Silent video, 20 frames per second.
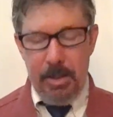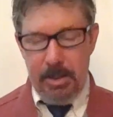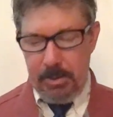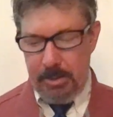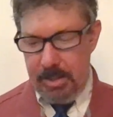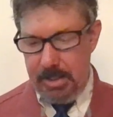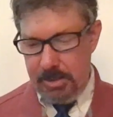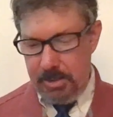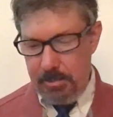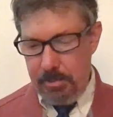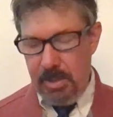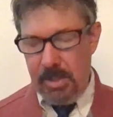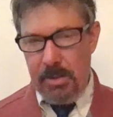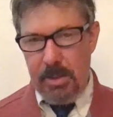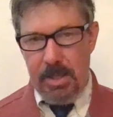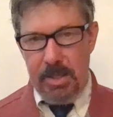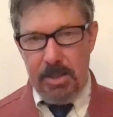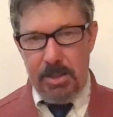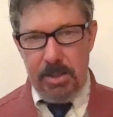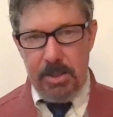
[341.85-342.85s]
These,
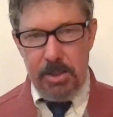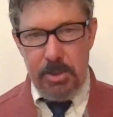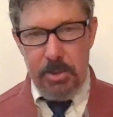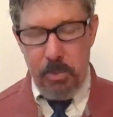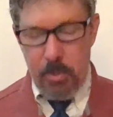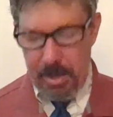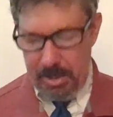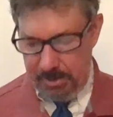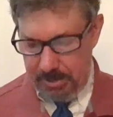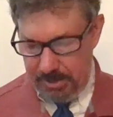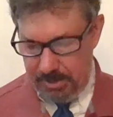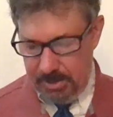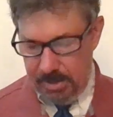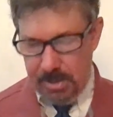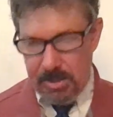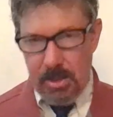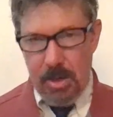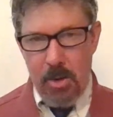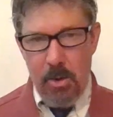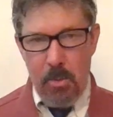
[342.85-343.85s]
these two
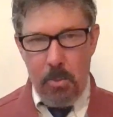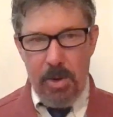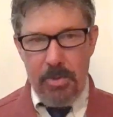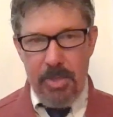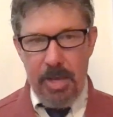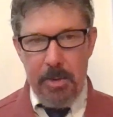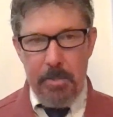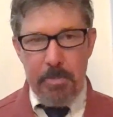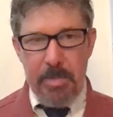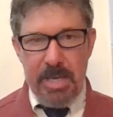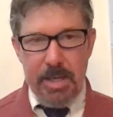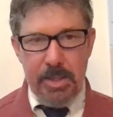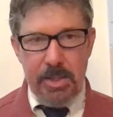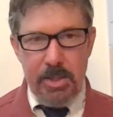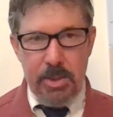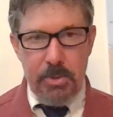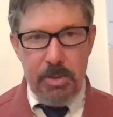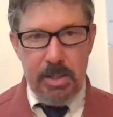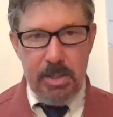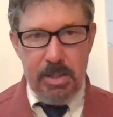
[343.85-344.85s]
witnesses, when their
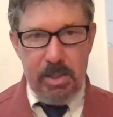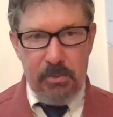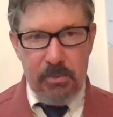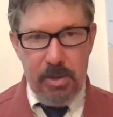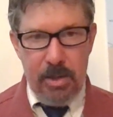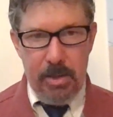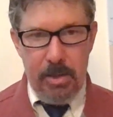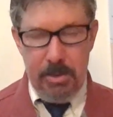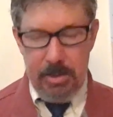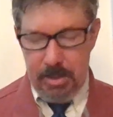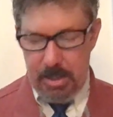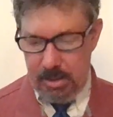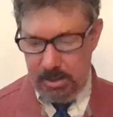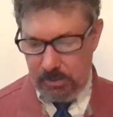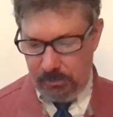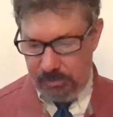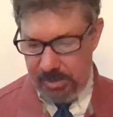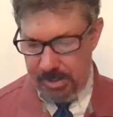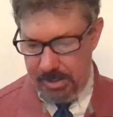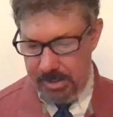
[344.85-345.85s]
ministry is, fu-
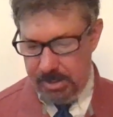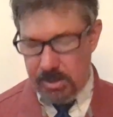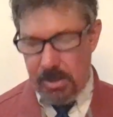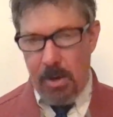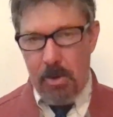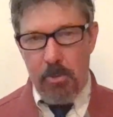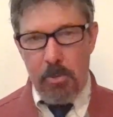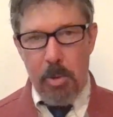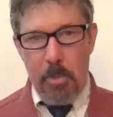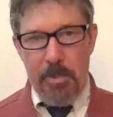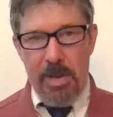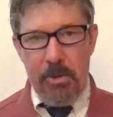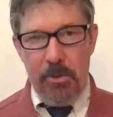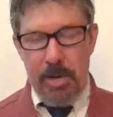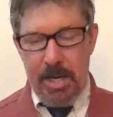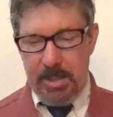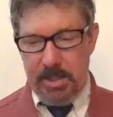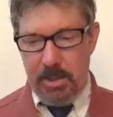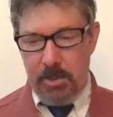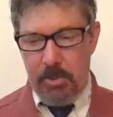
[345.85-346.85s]
is finished, will be
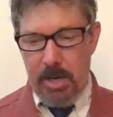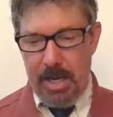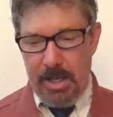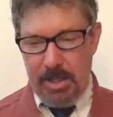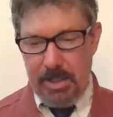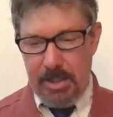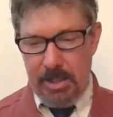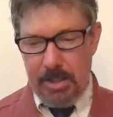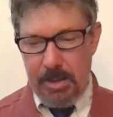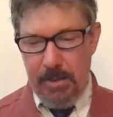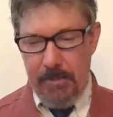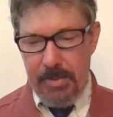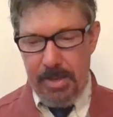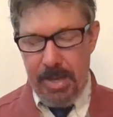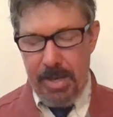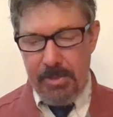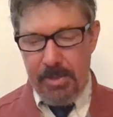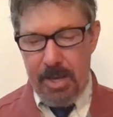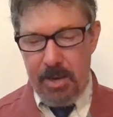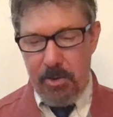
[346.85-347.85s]
resurrected,
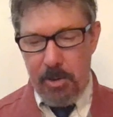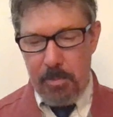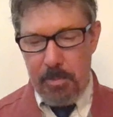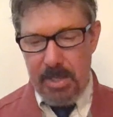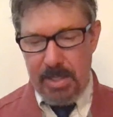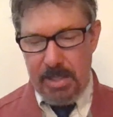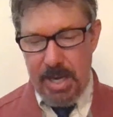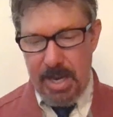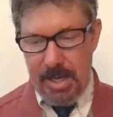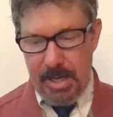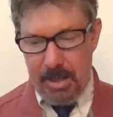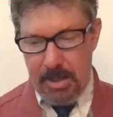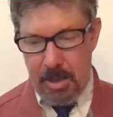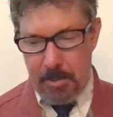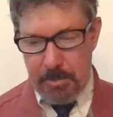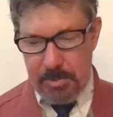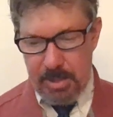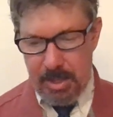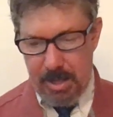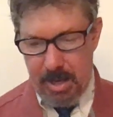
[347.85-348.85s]
and they will be taken
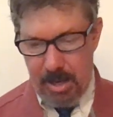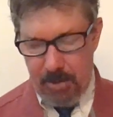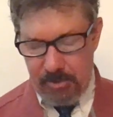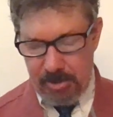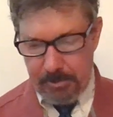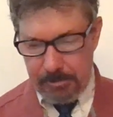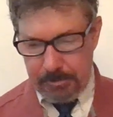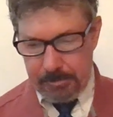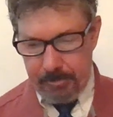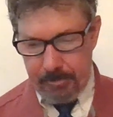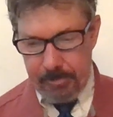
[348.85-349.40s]
up to heaven.